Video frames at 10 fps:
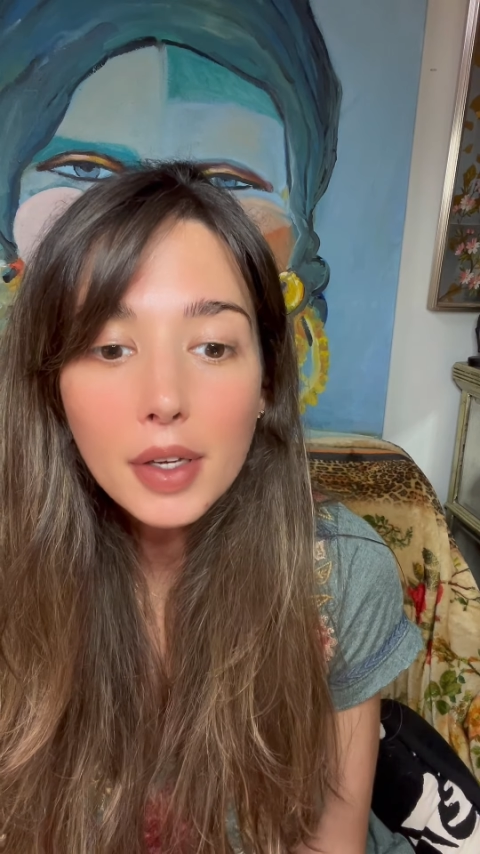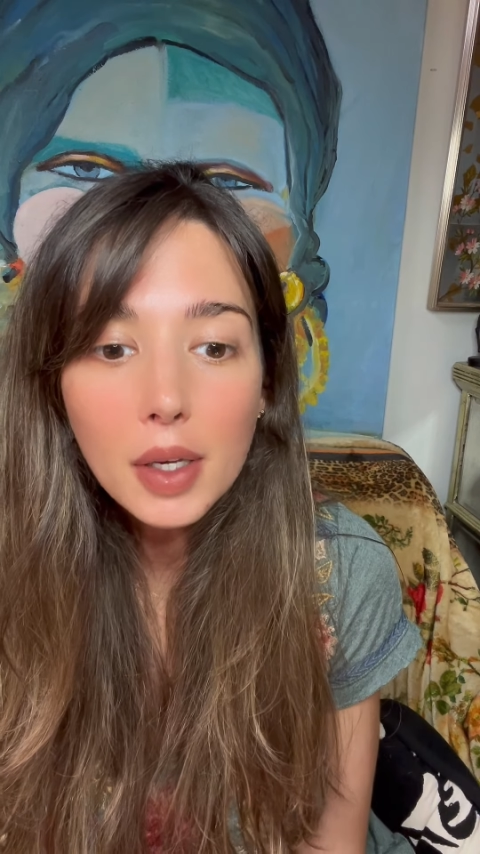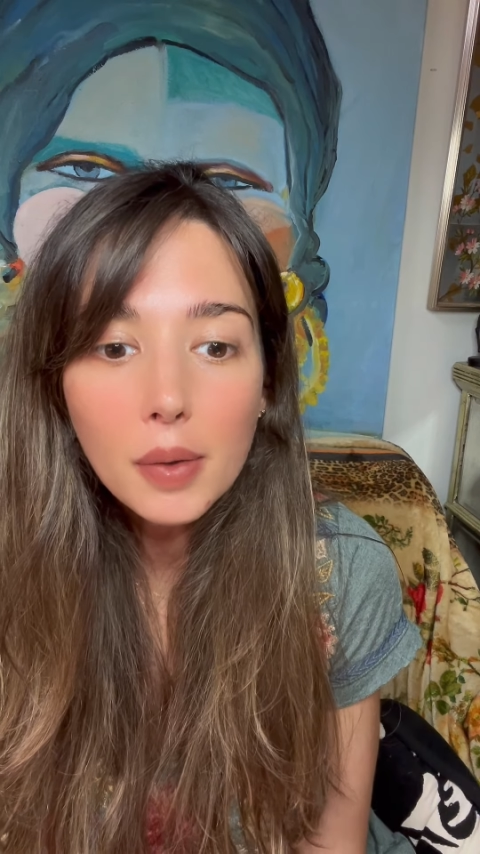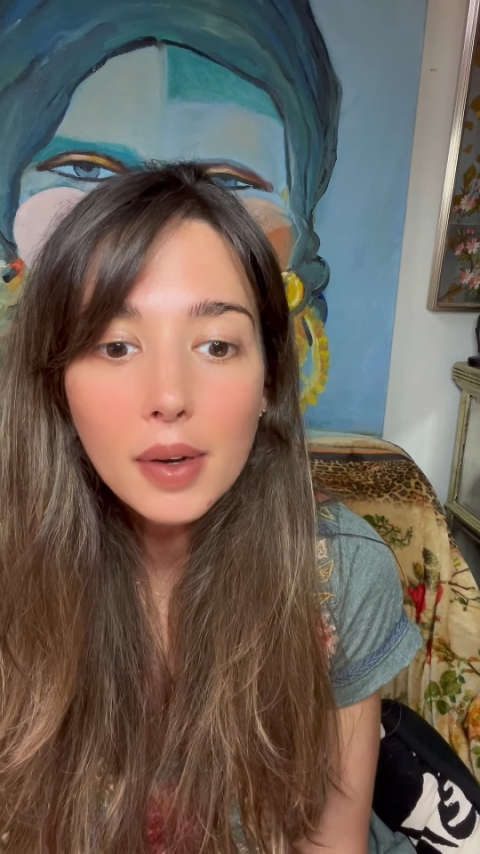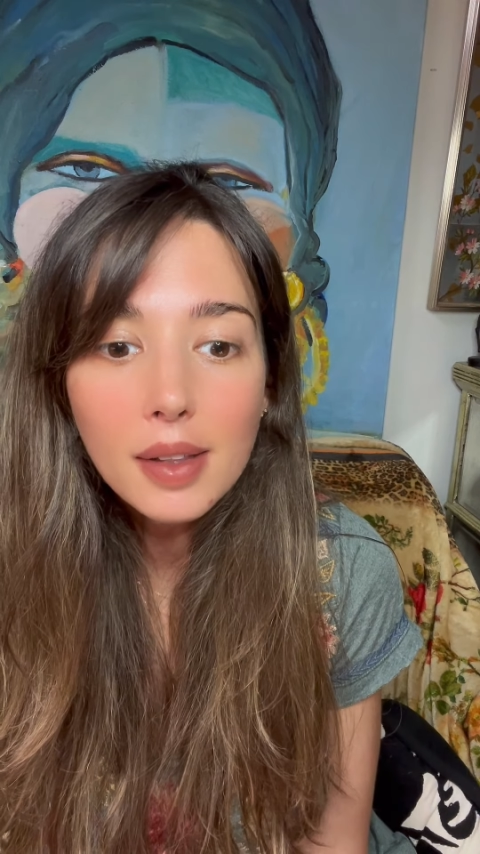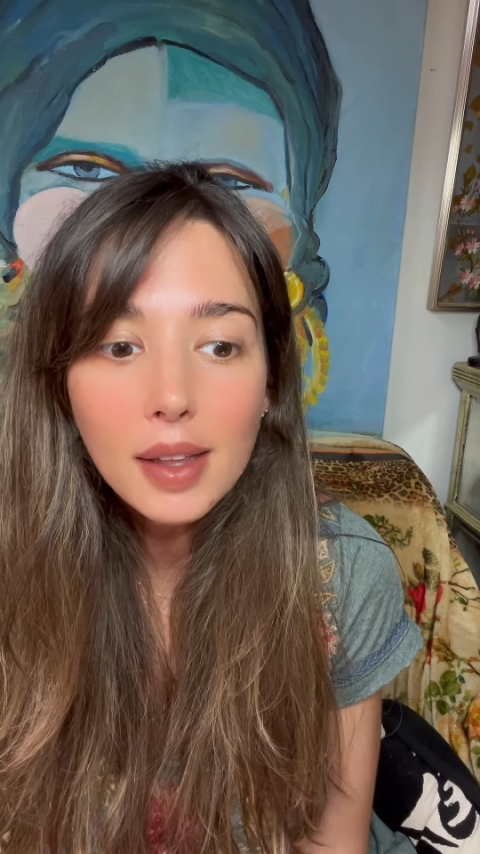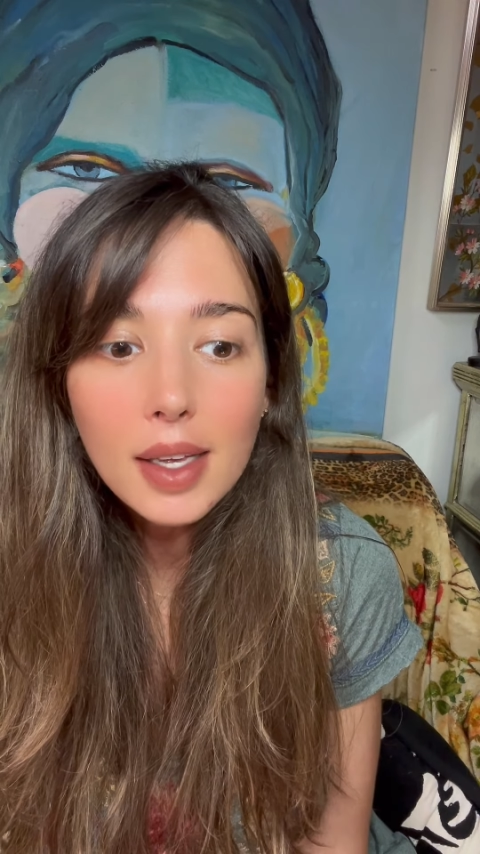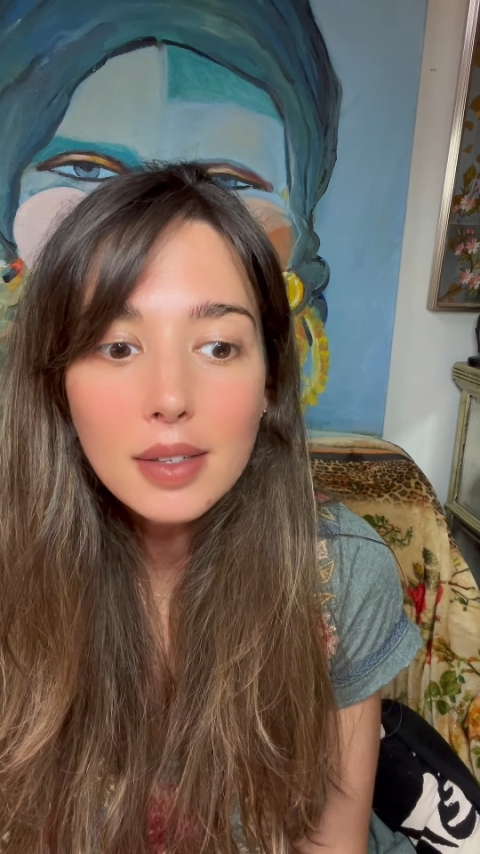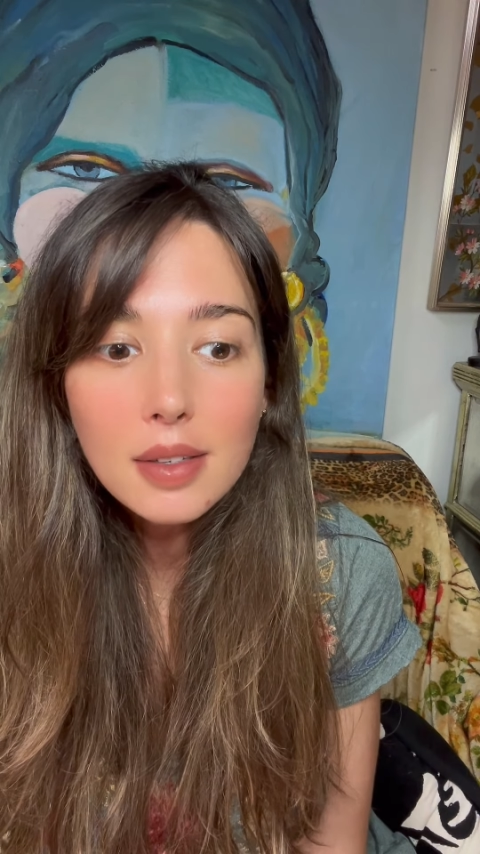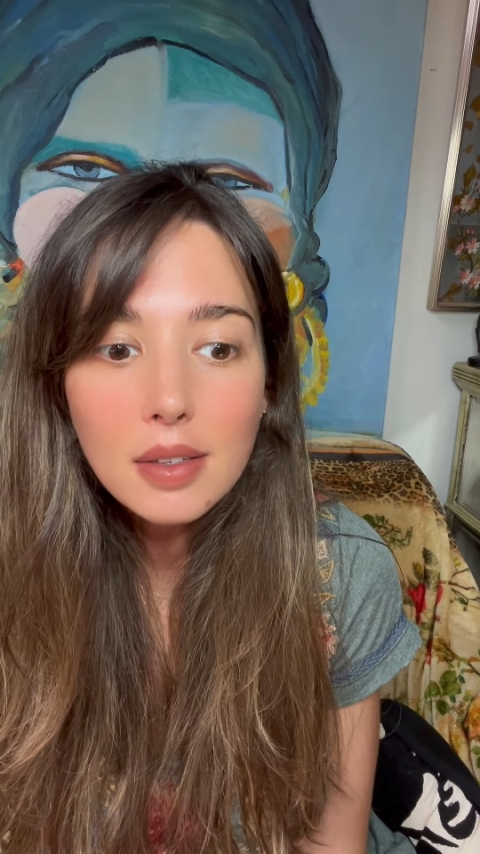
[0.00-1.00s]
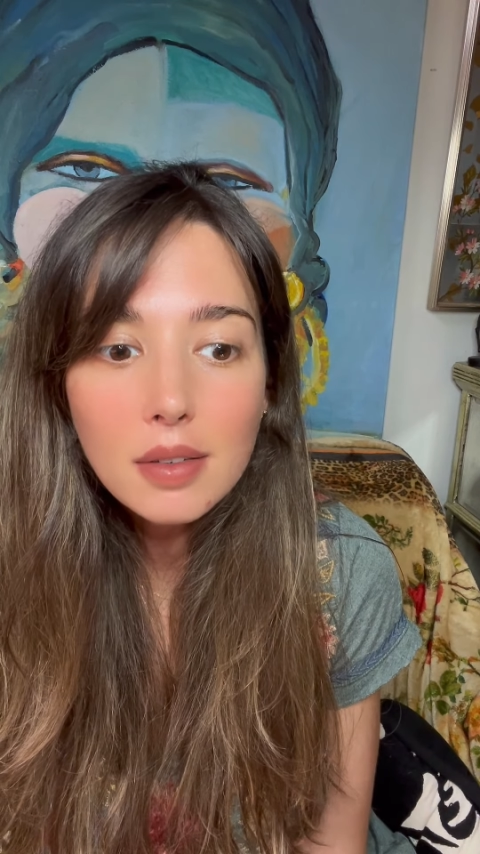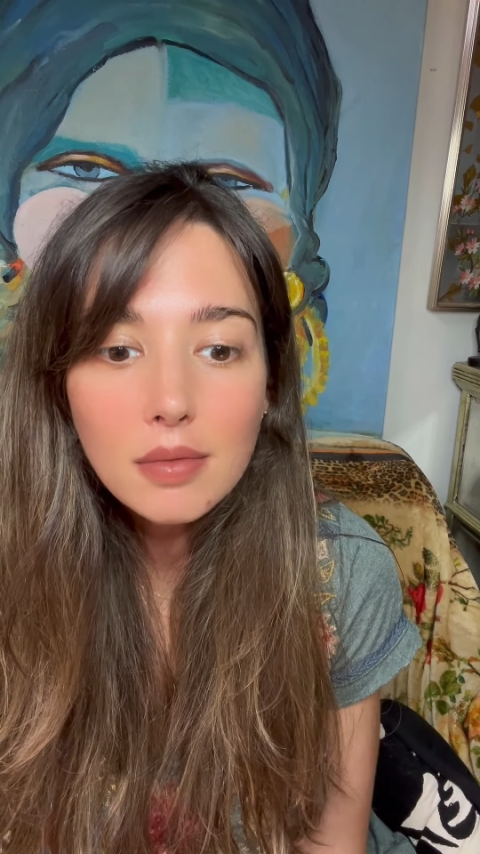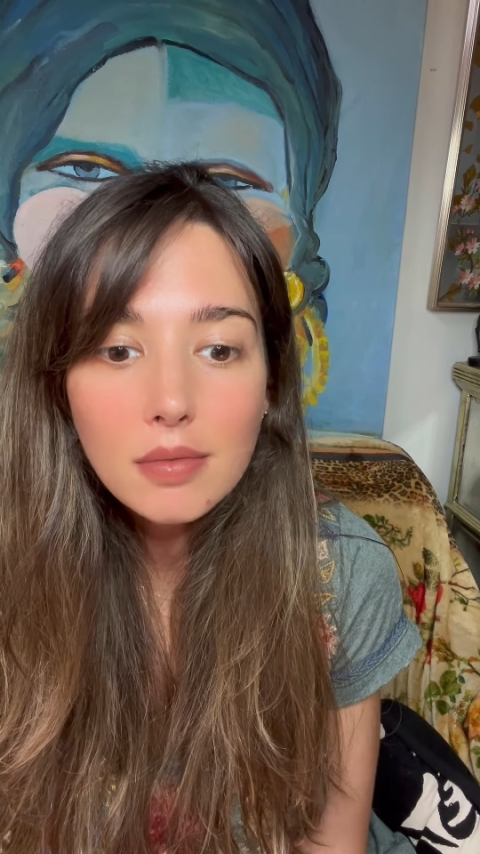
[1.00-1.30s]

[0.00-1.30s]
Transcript: you unless